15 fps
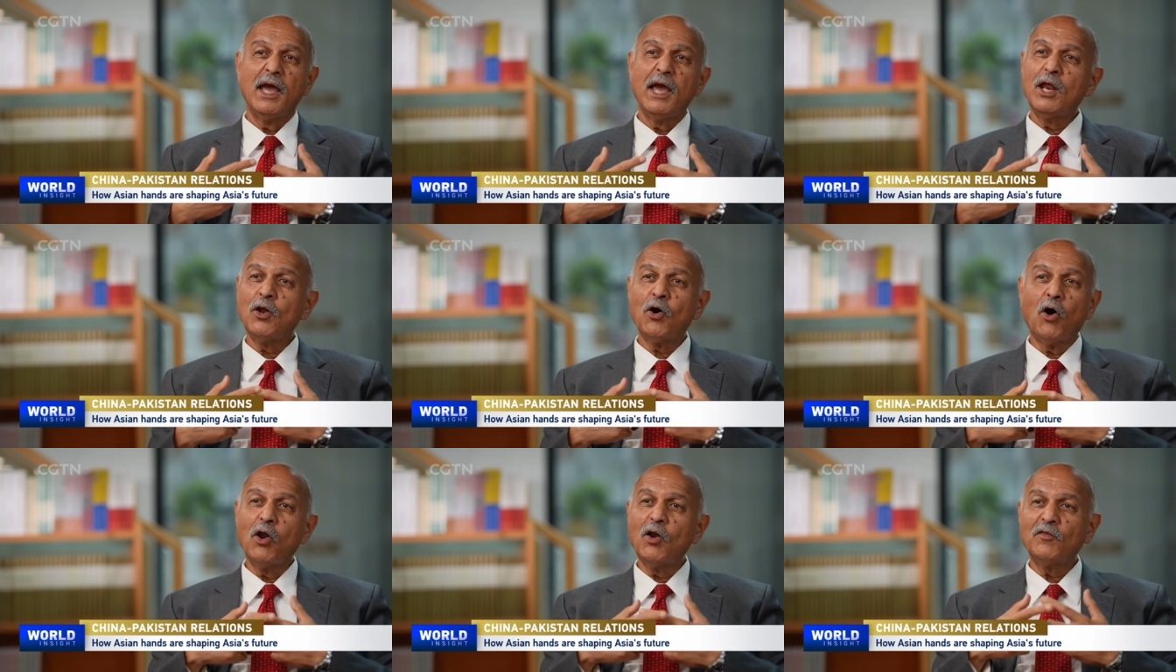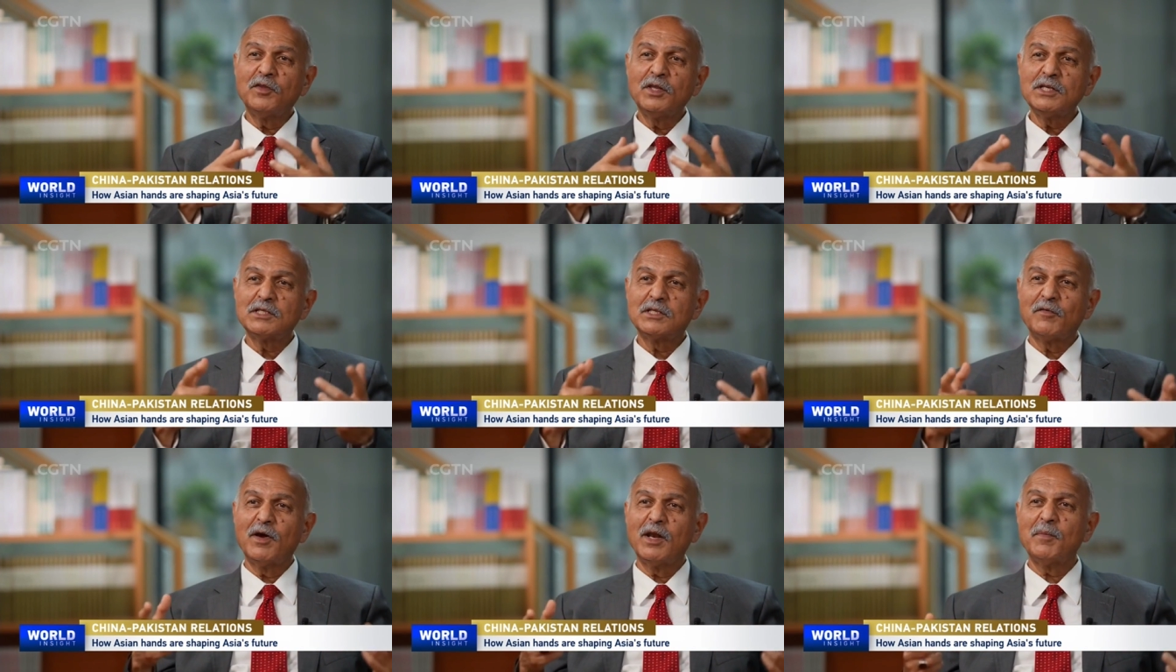In all of these
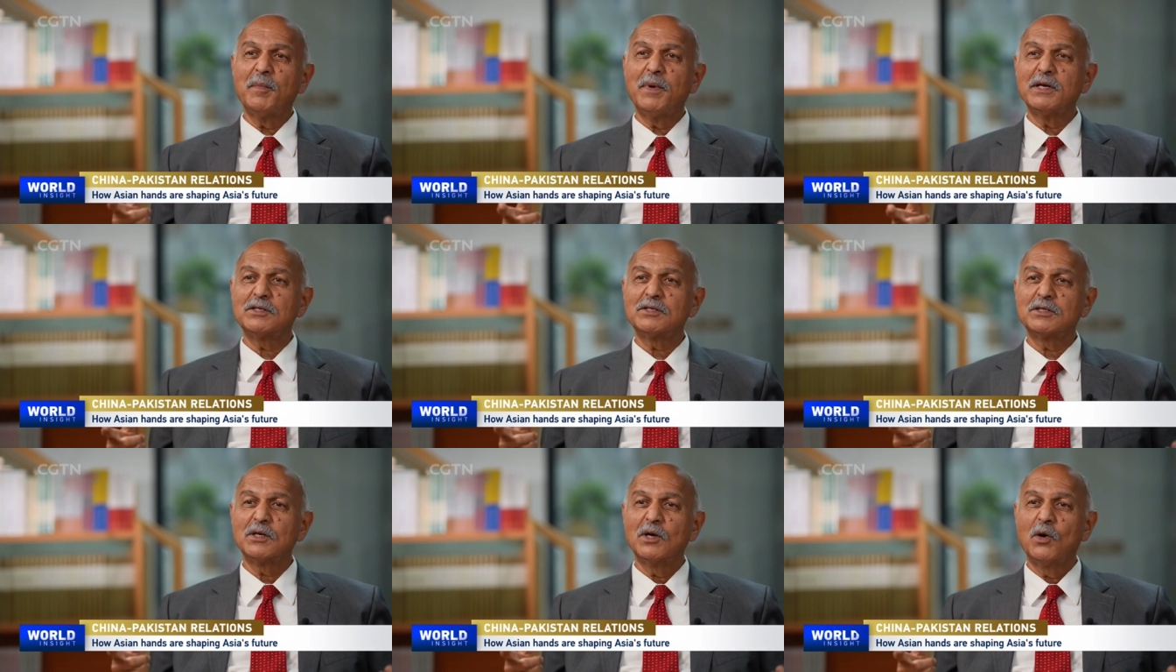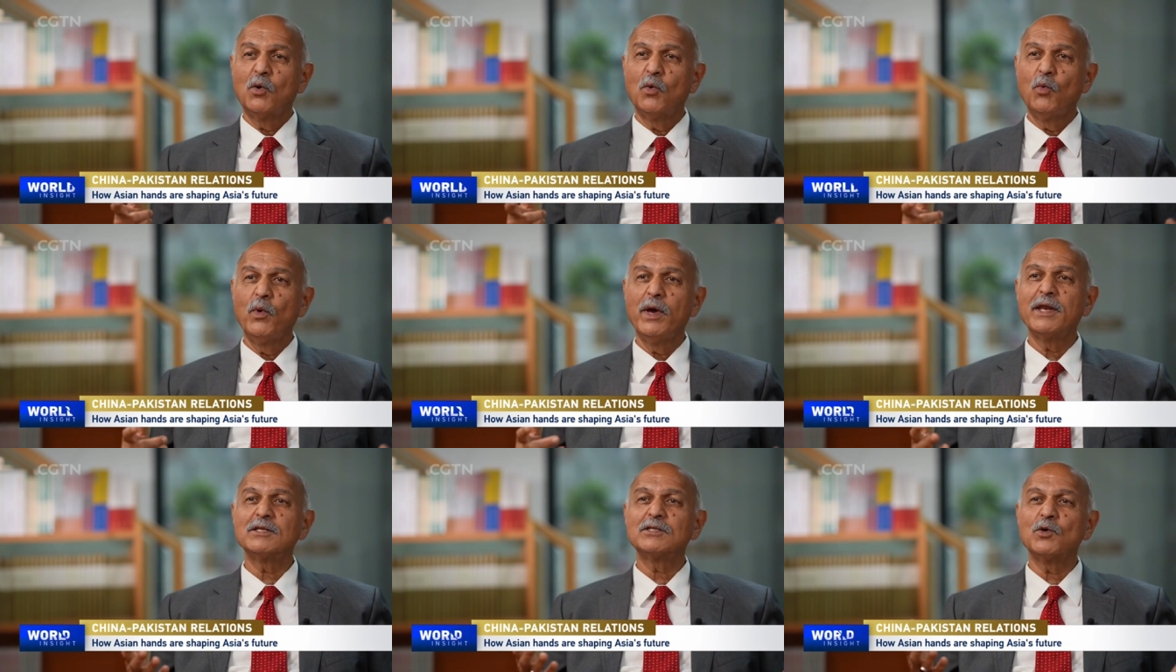developments,
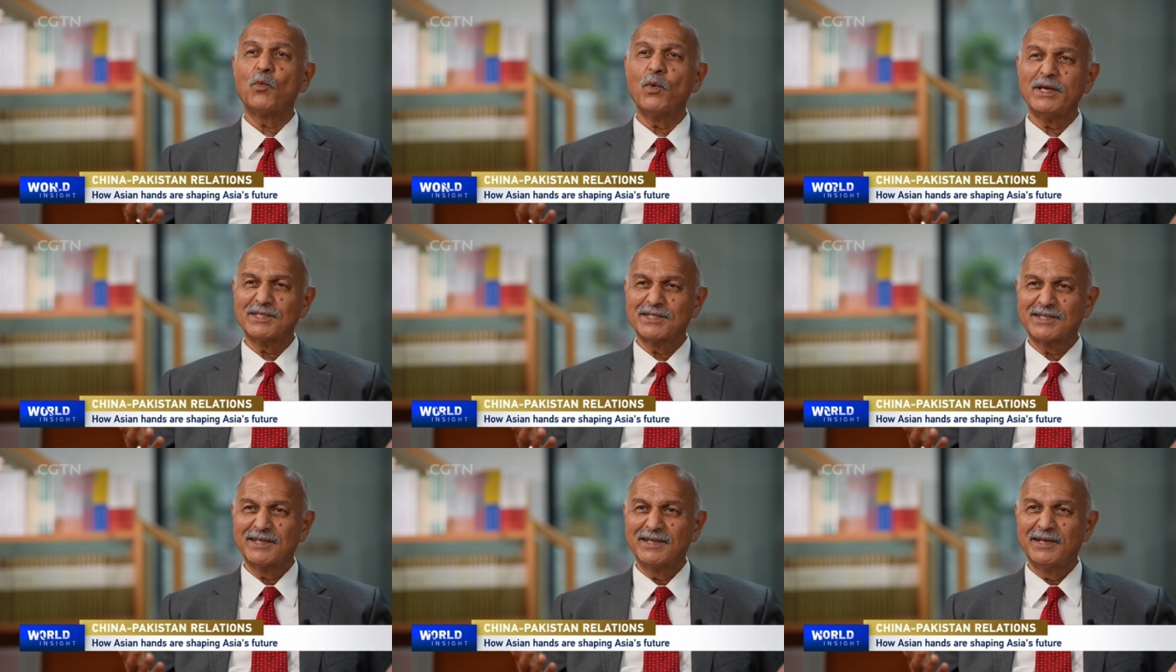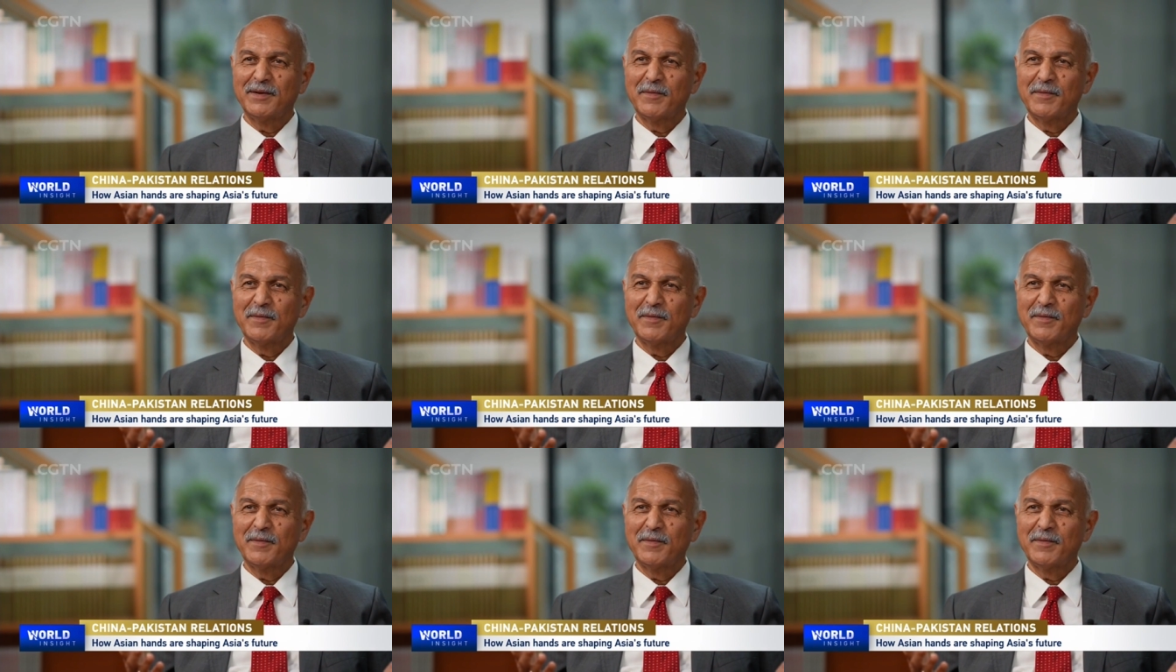where is the West?